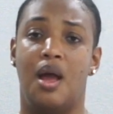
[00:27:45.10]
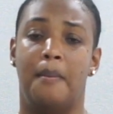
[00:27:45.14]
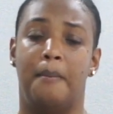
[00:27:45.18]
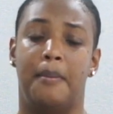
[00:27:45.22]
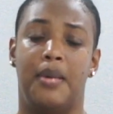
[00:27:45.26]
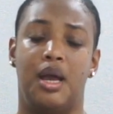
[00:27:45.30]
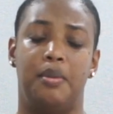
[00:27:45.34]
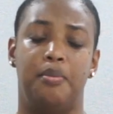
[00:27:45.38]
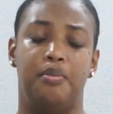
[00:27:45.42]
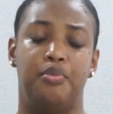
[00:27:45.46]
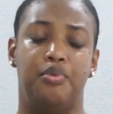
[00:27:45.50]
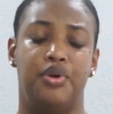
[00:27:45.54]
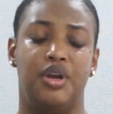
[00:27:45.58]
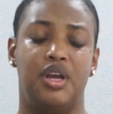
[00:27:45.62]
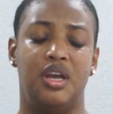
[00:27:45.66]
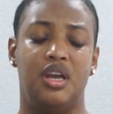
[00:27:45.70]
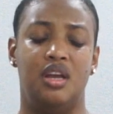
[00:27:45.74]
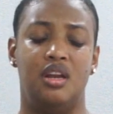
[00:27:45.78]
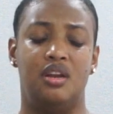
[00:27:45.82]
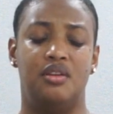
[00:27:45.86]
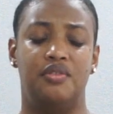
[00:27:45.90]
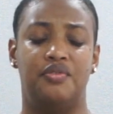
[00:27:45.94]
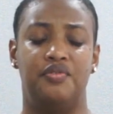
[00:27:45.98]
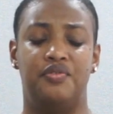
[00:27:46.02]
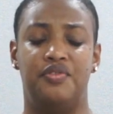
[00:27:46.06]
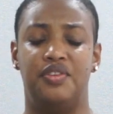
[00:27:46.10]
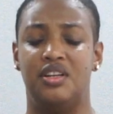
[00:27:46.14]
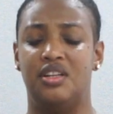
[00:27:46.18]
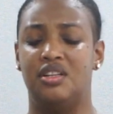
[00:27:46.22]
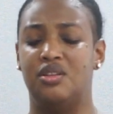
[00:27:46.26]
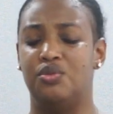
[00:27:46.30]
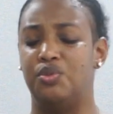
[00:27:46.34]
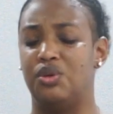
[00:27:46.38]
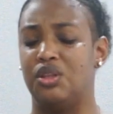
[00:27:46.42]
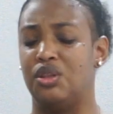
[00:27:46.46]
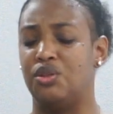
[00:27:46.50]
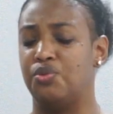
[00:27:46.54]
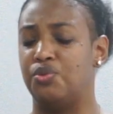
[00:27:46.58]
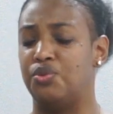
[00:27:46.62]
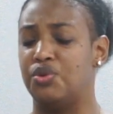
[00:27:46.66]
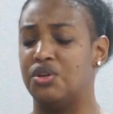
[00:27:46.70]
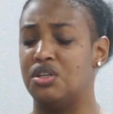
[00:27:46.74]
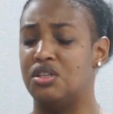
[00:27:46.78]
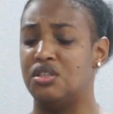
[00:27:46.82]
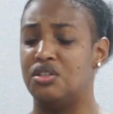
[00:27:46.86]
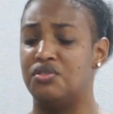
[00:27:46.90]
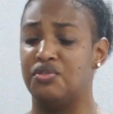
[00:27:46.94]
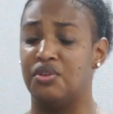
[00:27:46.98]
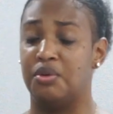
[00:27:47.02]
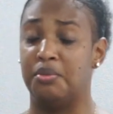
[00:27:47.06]
my brain filled with
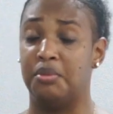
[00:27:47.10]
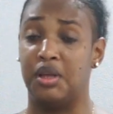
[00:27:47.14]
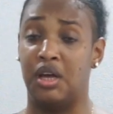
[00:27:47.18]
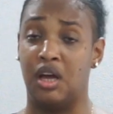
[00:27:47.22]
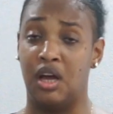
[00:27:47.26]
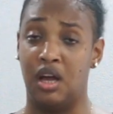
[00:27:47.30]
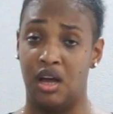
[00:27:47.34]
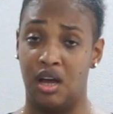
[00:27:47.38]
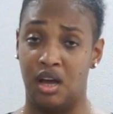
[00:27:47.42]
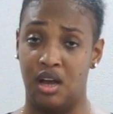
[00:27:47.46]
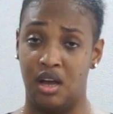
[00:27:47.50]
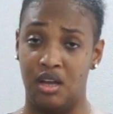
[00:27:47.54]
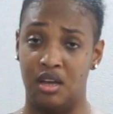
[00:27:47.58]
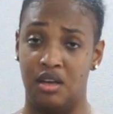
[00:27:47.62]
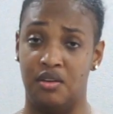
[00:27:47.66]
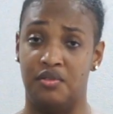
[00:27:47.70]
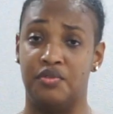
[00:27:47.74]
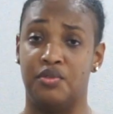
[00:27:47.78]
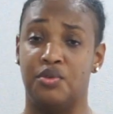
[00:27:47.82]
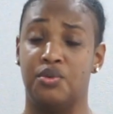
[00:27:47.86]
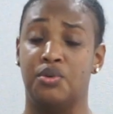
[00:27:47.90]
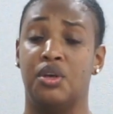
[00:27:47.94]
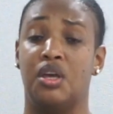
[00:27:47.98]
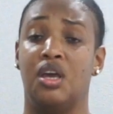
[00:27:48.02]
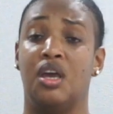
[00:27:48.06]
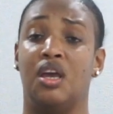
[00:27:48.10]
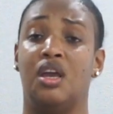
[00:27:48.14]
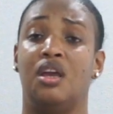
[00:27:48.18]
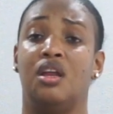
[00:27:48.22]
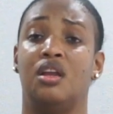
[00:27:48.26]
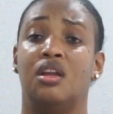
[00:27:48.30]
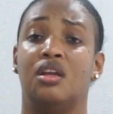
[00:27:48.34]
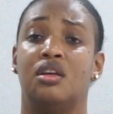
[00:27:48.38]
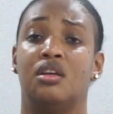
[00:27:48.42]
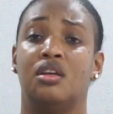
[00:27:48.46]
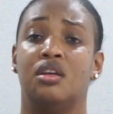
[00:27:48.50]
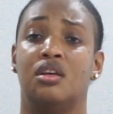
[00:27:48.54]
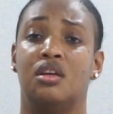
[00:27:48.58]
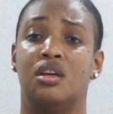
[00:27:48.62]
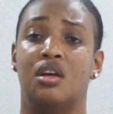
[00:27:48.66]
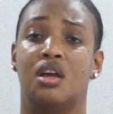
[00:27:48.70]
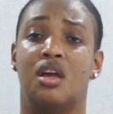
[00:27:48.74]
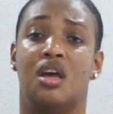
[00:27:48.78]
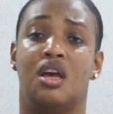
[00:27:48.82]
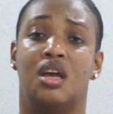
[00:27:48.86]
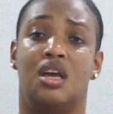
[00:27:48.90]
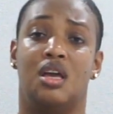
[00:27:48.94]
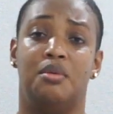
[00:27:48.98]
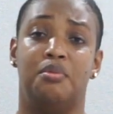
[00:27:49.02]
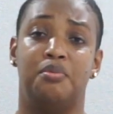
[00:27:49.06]
words from the high of cocaine,
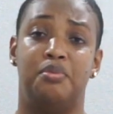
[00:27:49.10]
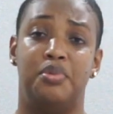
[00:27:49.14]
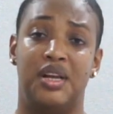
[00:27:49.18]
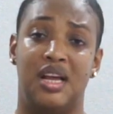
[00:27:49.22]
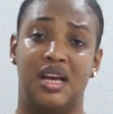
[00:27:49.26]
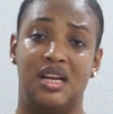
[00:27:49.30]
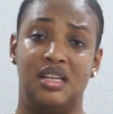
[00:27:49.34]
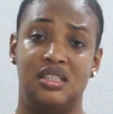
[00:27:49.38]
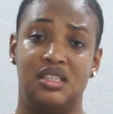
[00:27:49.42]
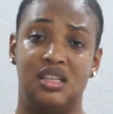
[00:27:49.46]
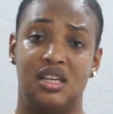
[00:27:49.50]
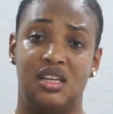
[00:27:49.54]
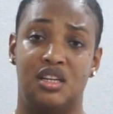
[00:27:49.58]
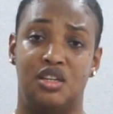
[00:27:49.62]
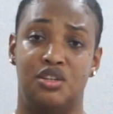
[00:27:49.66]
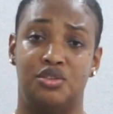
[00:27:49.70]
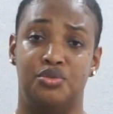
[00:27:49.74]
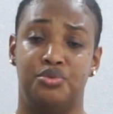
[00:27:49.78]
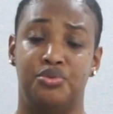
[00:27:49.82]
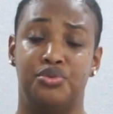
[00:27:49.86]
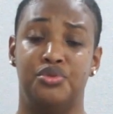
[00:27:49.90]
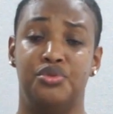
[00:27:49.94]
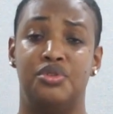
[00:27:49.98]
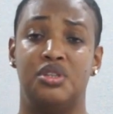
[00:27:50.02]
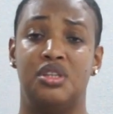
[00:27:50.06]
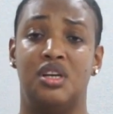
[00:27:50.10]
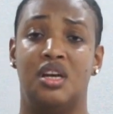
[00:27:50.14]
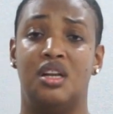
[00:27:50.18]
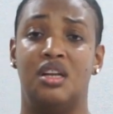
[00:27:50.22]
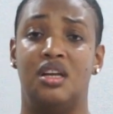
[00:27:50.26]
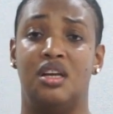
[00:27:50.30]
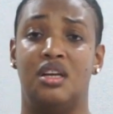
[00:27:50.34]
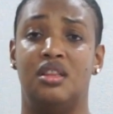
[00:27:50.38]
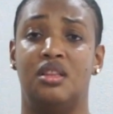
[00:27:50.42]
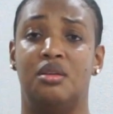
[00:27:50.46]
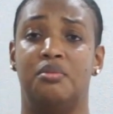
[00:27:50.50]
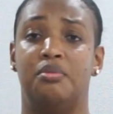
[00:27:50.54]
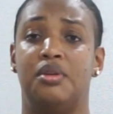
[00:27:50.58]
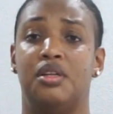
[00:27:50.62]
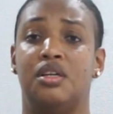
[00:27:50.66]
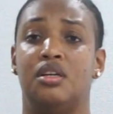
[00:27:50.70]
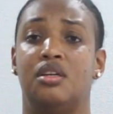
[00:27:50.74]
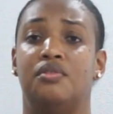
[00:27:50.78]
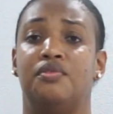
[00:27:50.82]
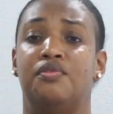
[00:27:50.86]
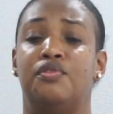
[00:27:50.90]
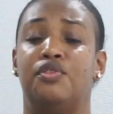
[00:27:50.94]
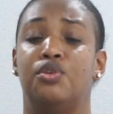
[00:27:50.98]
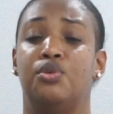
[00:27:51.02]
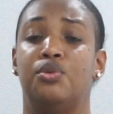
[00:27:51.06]
implanted and rooted in the
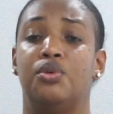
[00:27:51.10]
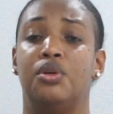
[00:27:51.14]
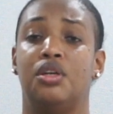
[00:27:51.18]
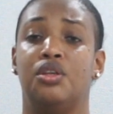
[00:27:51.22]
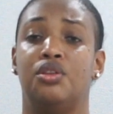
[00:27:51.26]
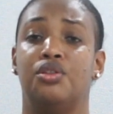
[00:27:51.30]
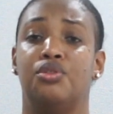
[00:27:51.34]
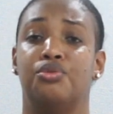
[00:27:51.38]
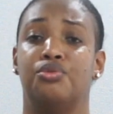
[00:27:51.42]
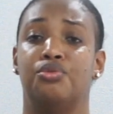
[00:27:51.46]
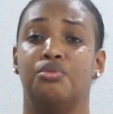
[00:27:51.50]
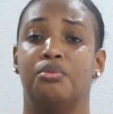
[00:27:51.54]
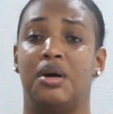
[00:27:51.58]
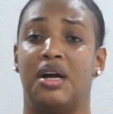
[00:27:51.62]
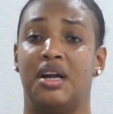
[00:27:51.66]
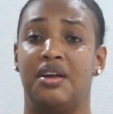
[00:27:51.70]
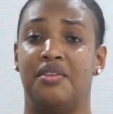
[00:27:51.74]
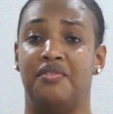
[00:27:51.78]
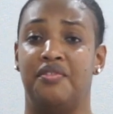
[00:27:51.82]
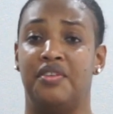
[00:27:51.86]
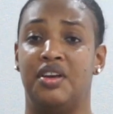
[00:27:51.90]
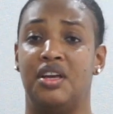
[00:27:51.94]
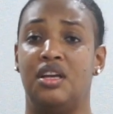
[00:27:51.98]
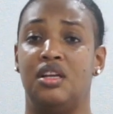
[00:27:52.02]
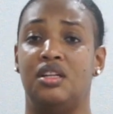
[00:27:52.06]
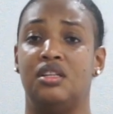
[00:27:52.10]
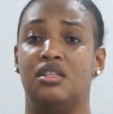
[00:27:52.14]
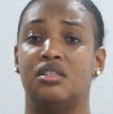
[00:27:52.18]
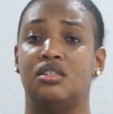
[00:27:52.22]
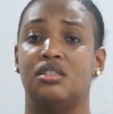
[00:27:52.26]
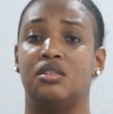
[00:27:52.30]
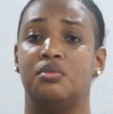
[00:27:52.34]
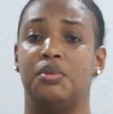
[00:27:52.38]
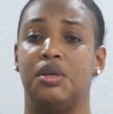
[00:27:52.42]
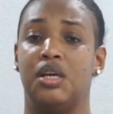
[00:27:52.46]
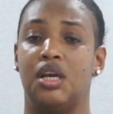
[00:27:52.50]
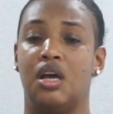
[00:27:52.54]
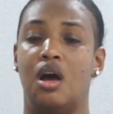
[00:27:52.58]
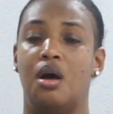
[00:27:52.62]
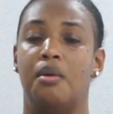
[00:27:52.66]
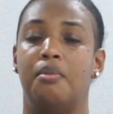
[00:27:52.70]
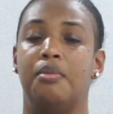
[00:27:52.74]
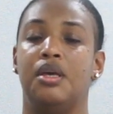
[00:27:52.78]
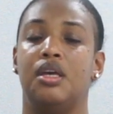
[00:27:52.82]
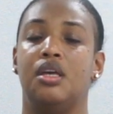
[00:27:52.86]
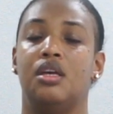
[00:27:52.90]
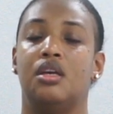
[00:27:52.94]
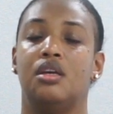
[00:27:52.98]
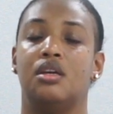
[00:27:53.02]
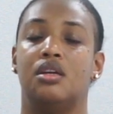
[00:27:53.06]
blood flowing through my veins,
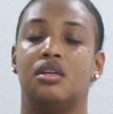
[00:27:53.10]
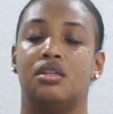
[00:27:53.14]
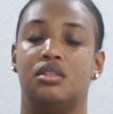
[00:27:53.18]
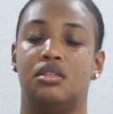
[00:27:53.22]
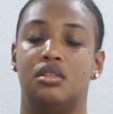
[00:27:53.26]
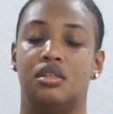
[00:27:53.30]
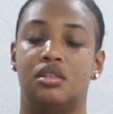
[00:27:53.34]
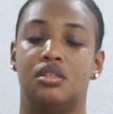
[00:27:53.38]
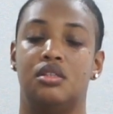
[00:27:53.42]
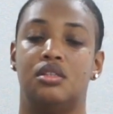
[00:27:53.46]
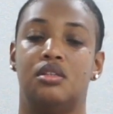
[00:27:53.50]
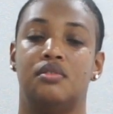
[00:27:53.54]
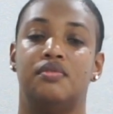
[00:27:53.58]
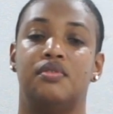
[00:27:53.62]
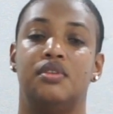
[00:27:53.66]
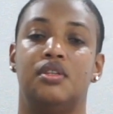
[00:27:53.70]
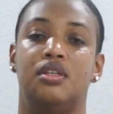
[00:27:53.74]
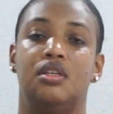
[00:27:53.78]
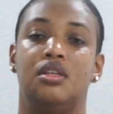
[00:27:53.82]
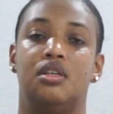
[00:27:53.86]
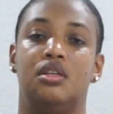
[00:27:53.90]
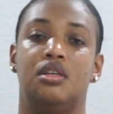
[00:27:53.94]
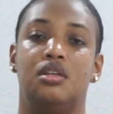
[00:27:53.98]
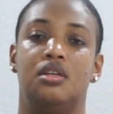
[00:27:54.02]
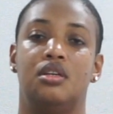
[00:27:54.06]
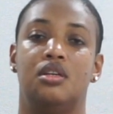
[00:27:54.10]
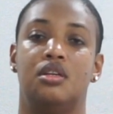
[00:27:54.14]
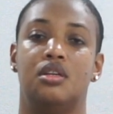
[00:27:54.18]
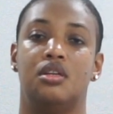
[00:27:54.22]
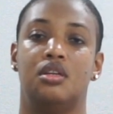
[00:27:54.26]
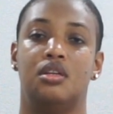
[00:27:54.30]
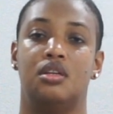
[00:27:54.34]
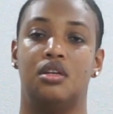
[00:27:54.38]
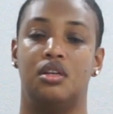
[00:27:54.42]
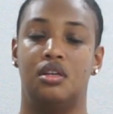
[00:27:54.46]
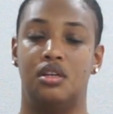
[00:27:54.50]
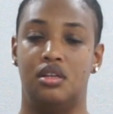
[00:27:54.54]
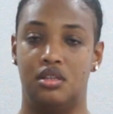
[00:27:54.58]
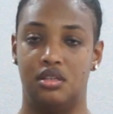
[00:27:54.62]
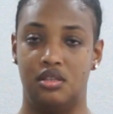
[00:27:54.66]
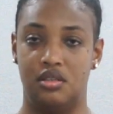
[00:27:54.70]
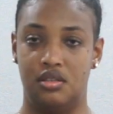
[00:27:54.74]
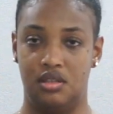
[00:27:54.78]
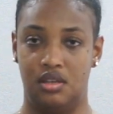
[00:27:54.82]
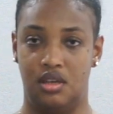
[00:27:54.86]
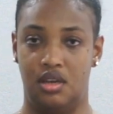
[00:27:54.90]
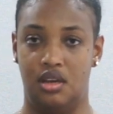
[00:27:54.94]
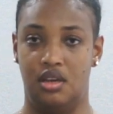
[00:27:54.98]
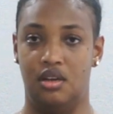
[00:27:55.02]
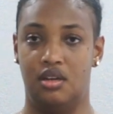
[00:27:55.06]
becoming addictively
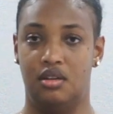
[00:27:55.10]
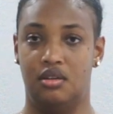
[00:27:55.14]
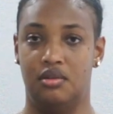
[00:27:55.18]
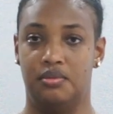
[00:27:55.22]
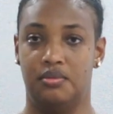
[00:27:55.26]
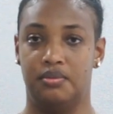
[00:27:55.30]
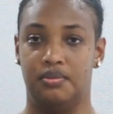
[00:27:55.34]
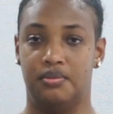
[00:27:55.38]
insane.